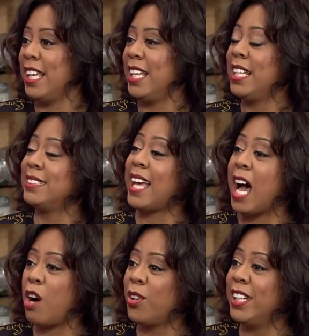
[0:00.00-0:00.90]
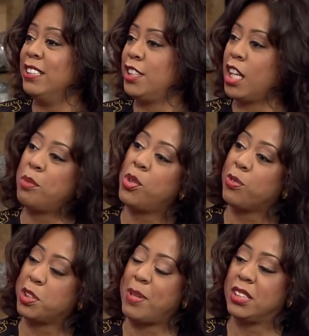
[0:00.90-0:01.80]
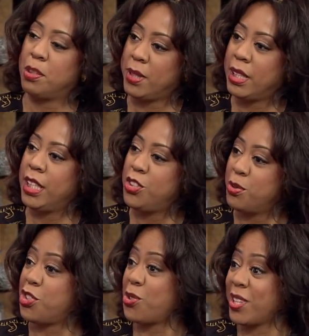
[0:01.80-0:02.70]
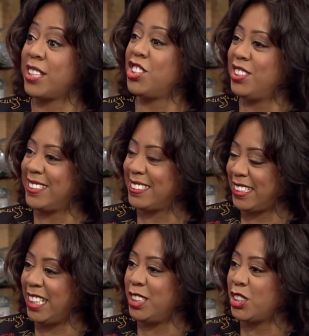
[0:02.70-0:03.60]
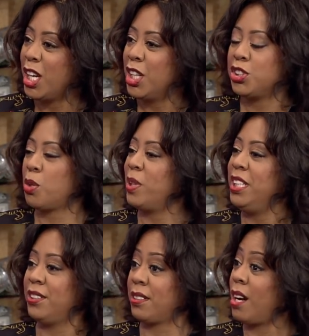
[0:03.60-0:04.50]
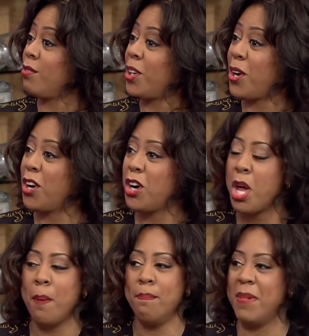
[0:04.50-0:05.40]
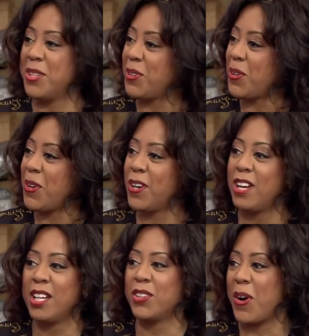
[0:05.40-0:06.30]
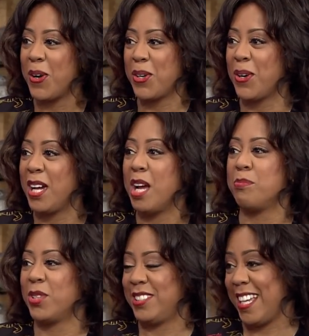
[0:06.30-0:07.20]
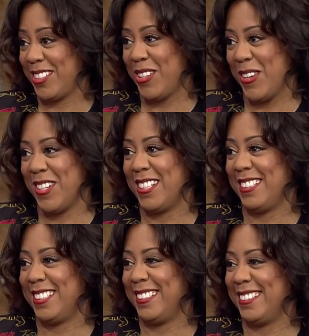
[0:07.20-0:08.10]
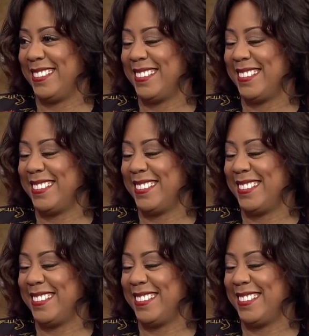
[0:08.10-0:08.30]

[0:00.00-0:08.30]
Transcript: And it is our indelible responsibility to ensure that she succeeds. Mm -hmm. So we need to cover her, mentor her, guard her, and protect her. Yes.